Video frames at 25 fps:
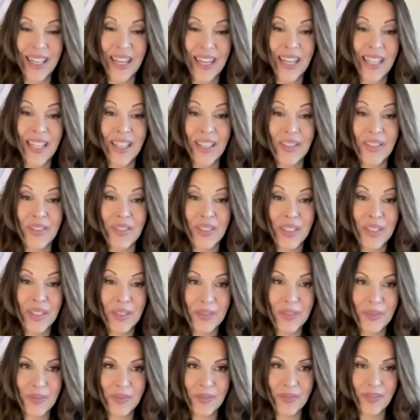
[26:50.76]
I love
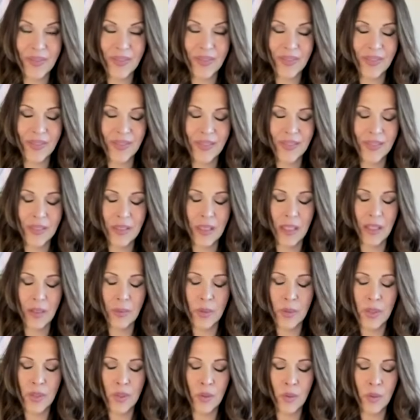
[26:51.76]
you. I
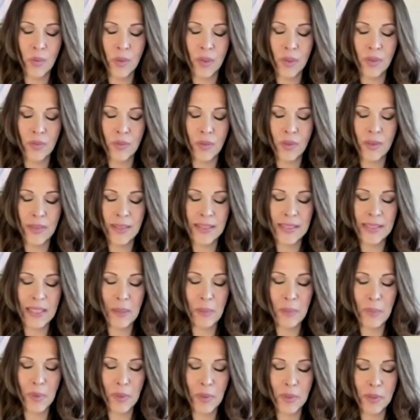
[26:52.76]
wish you a wonderful
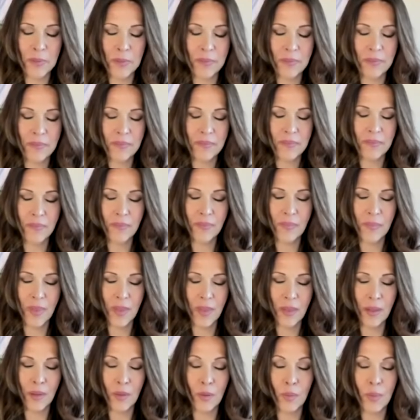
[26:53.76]
December.
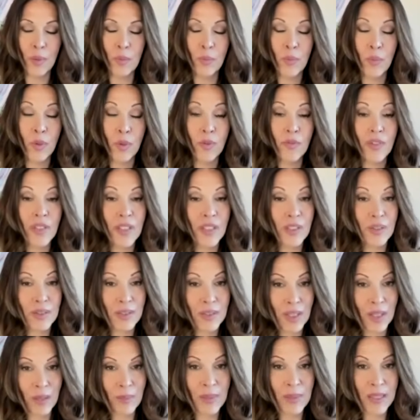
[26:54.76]
There will be more videos
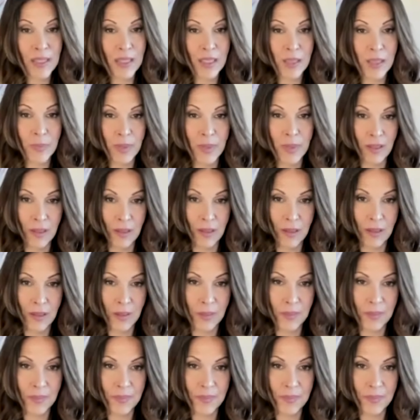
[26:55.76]
coming this month.